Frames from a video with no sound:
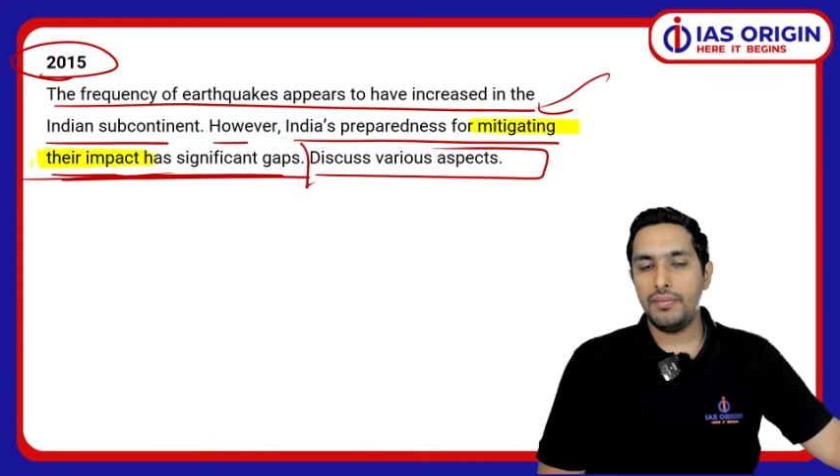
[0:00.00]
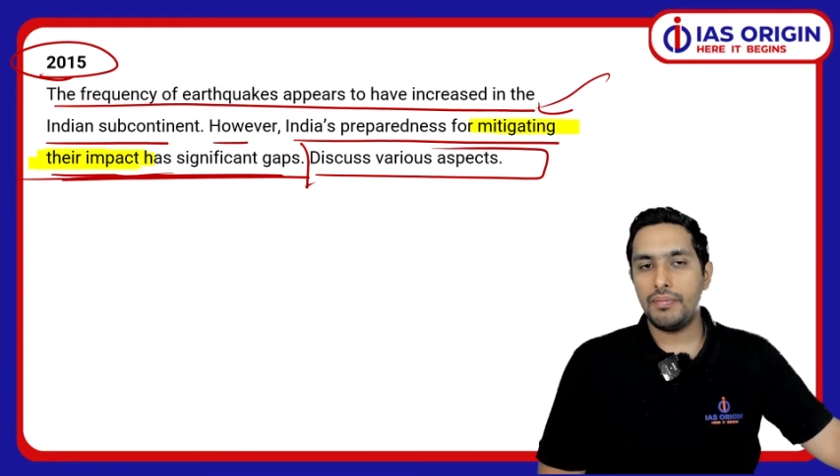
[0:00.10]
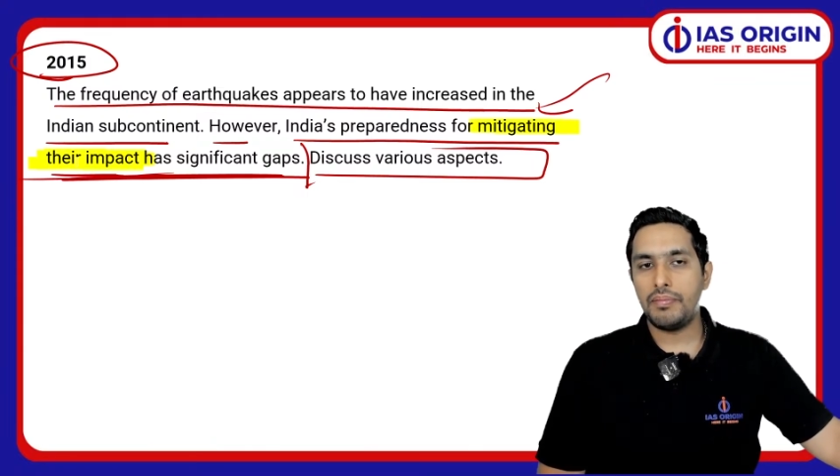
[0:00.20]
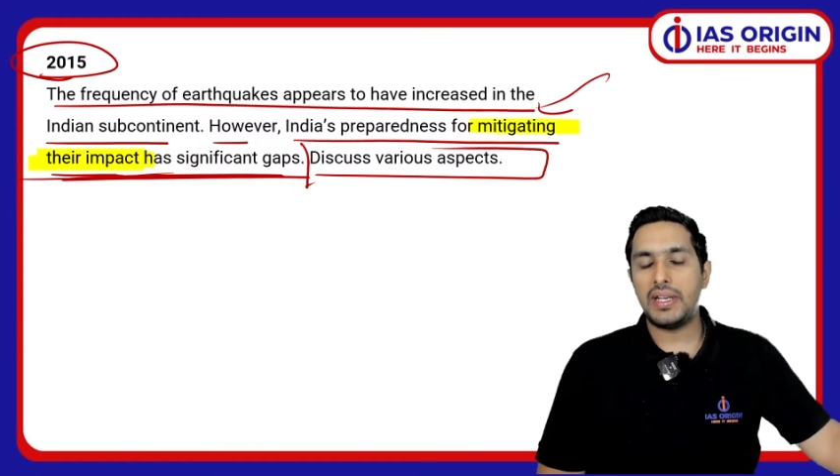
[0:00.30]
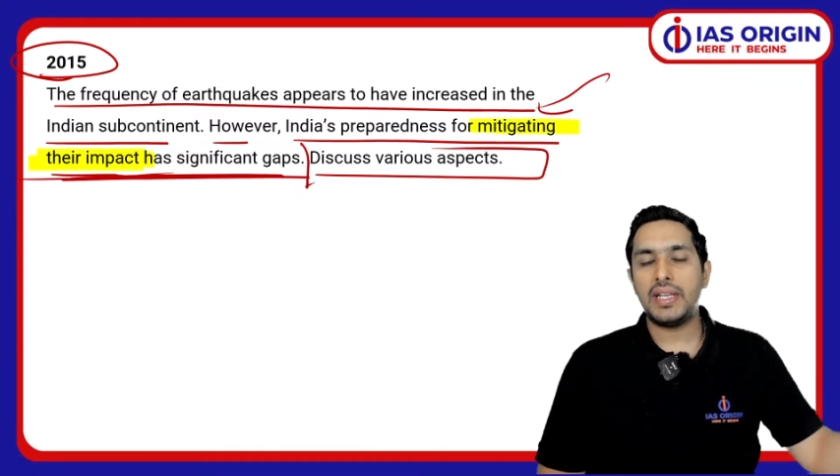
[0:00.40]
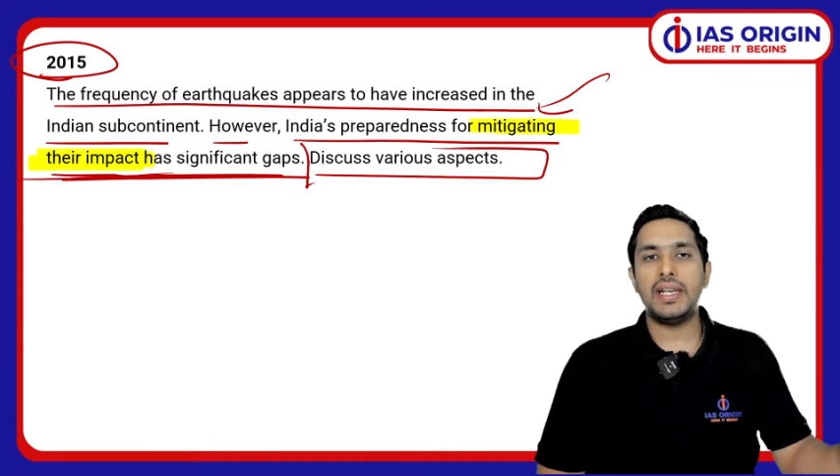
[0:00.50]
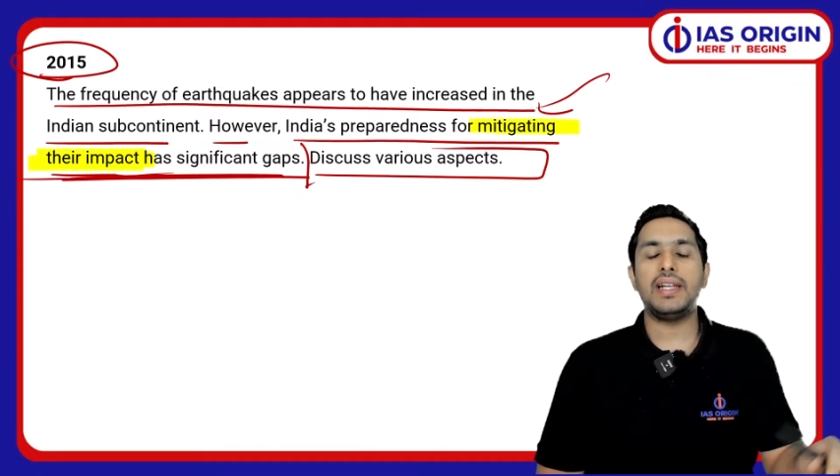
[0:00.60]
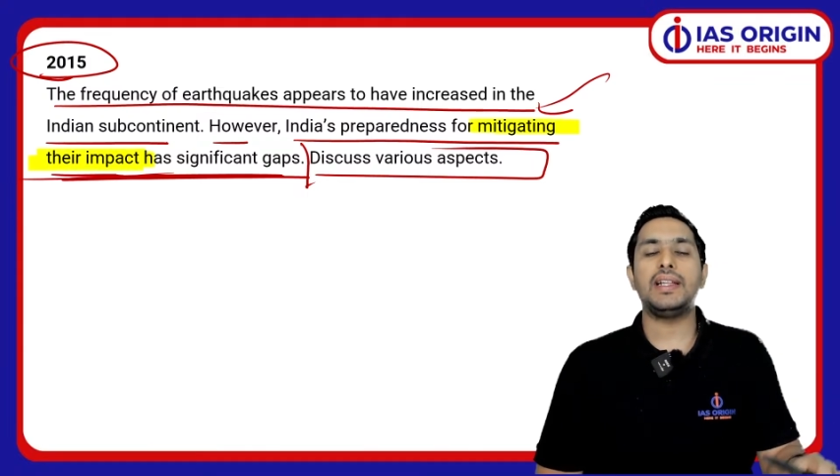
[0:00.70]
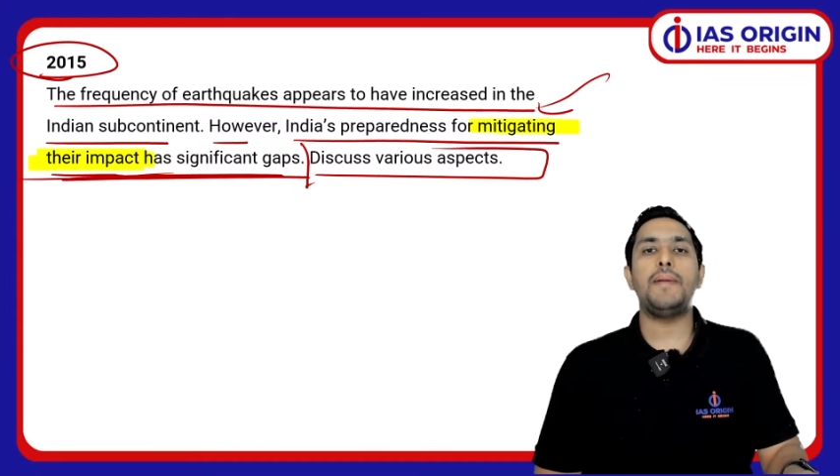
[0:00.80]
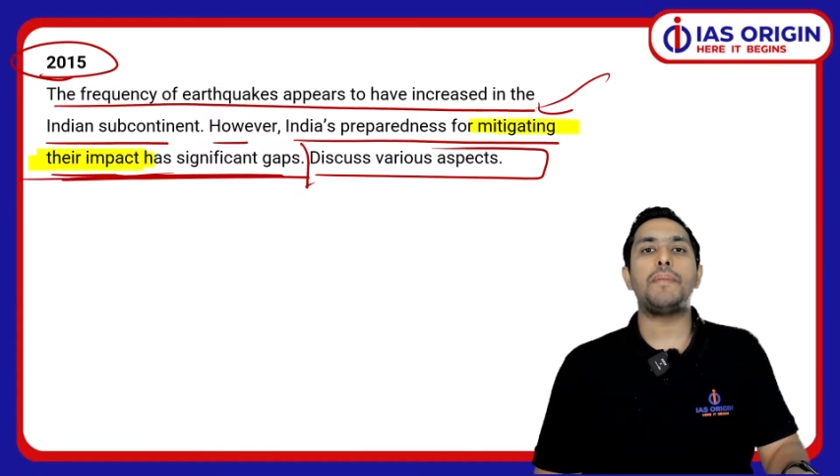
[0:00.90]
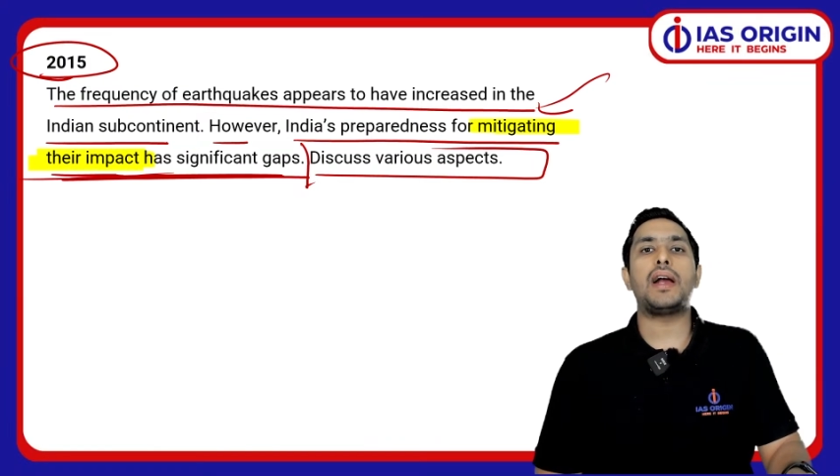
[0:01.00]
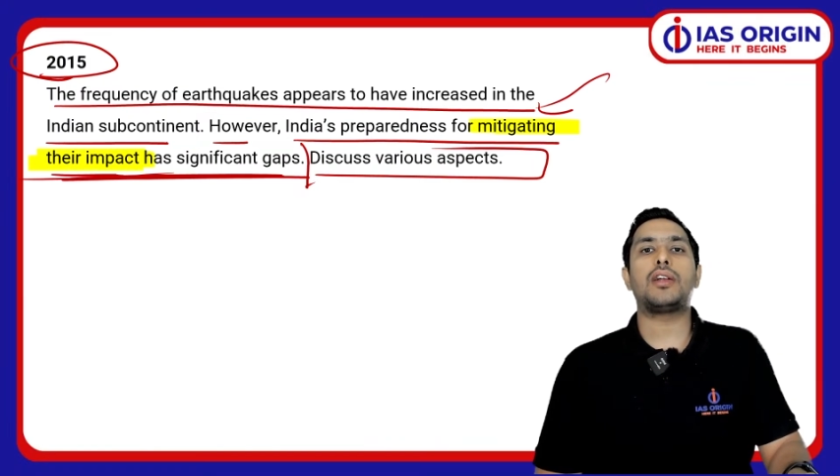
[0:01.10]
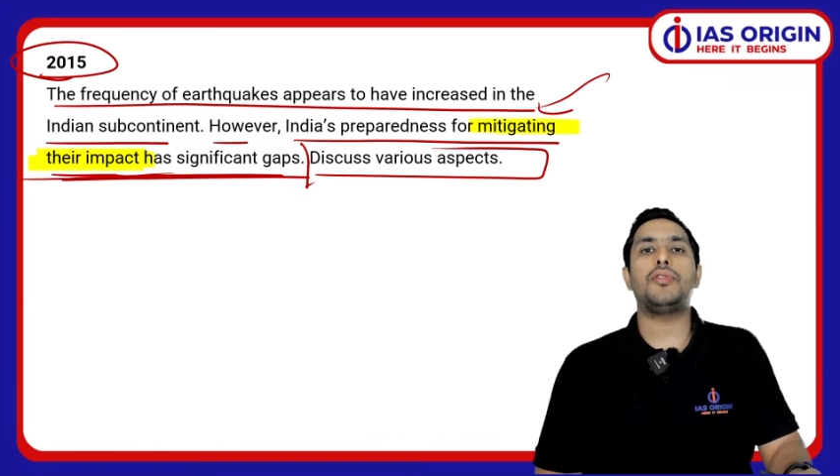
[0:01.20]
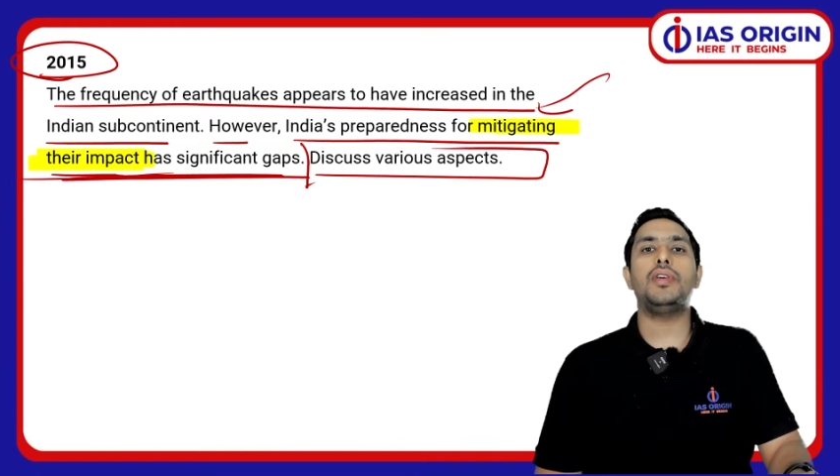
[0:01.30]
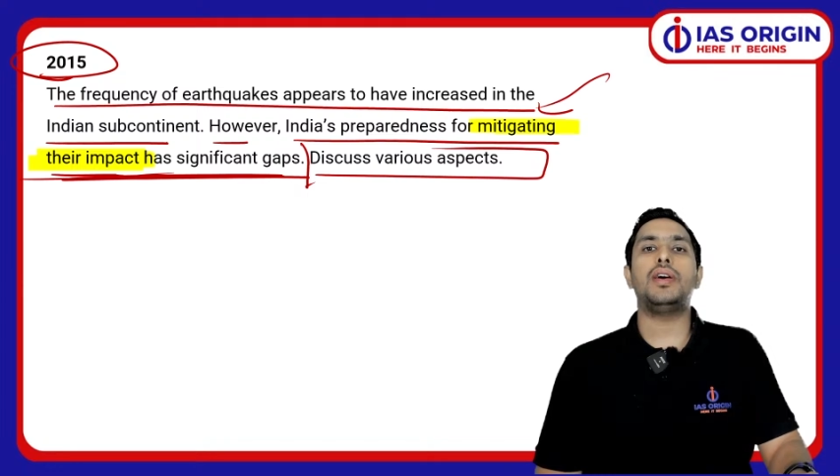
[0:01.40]
mitigating the impact
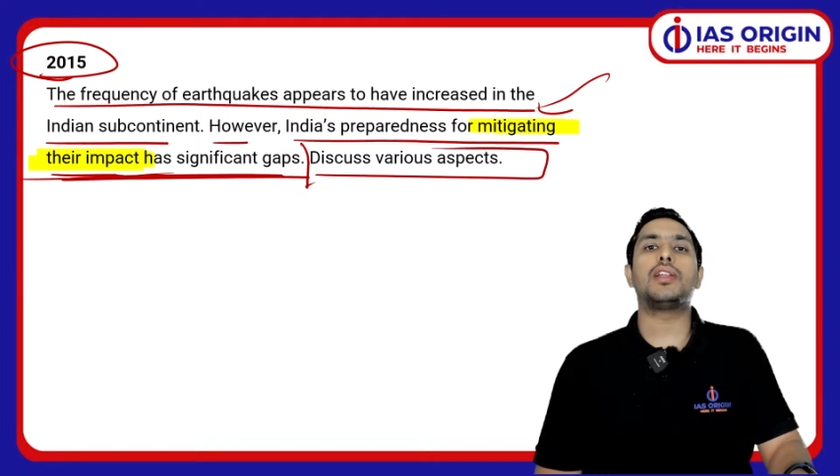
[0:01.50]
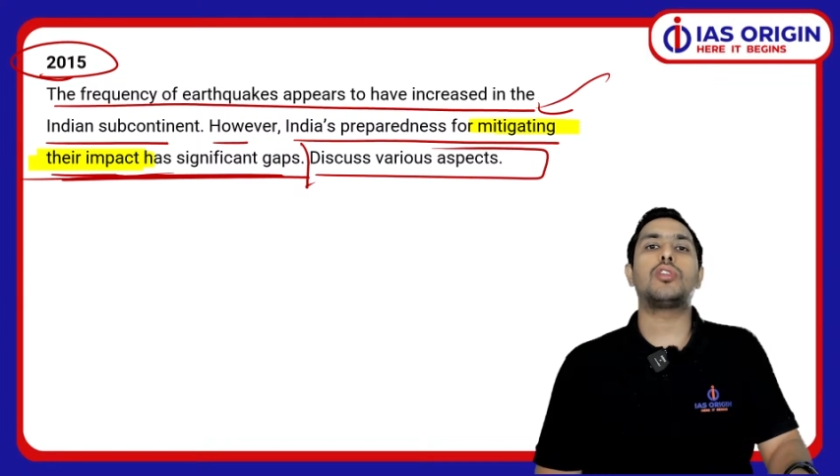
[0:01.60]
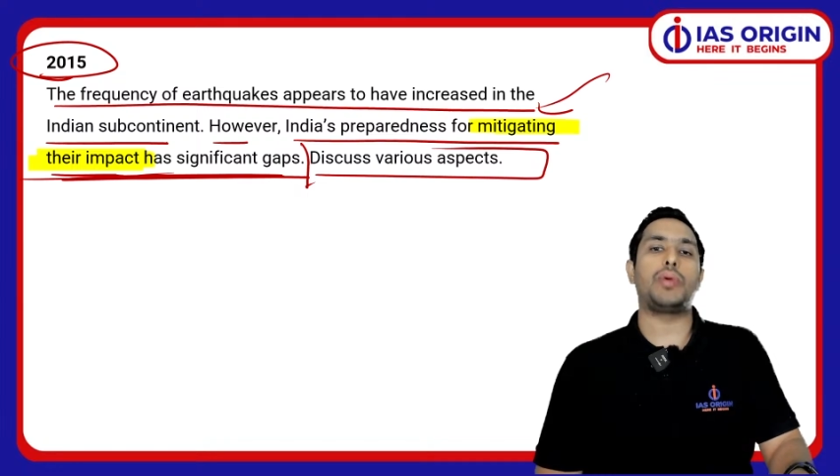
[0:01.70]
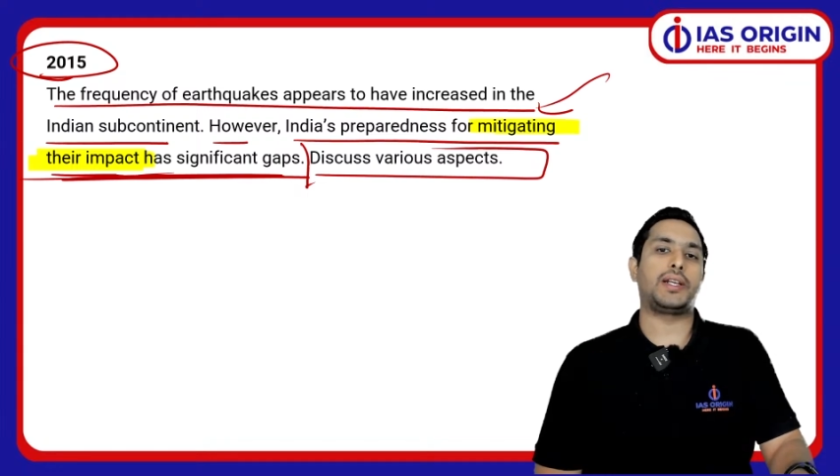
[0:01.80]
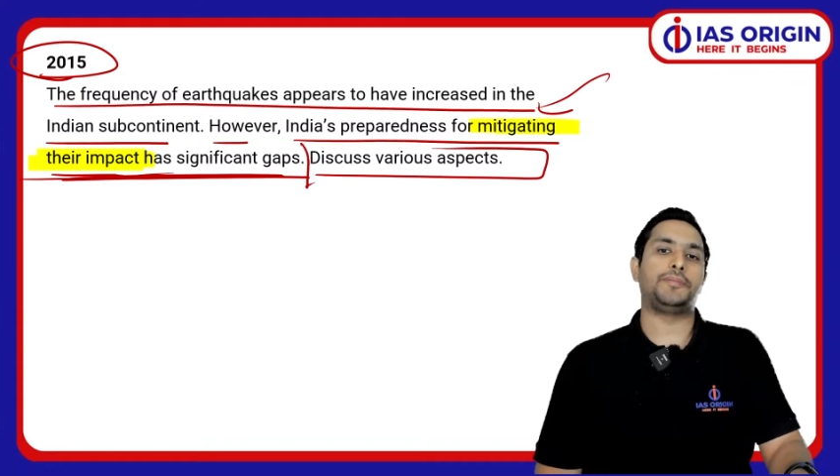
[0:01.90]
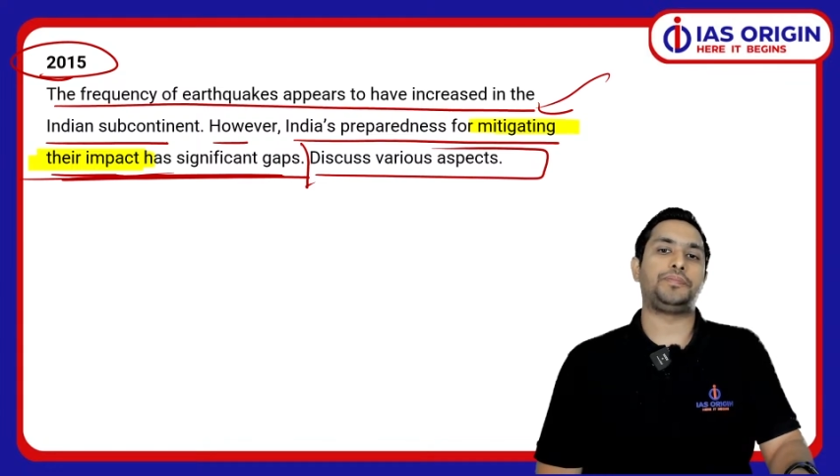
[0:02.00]
of earthquake.